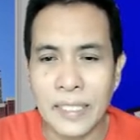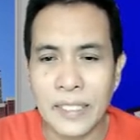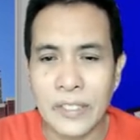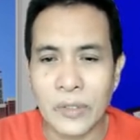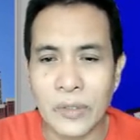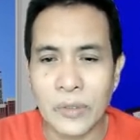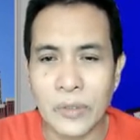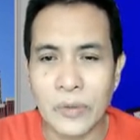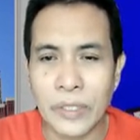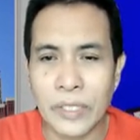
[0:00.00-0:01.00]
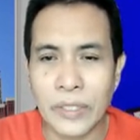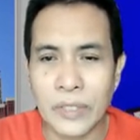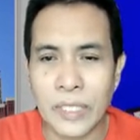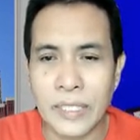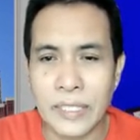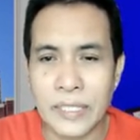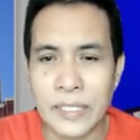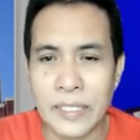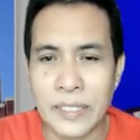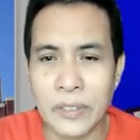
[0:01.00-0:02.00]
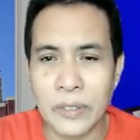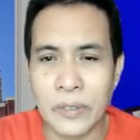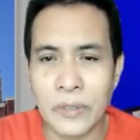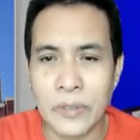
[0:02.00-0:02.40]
So we're going to add another 0.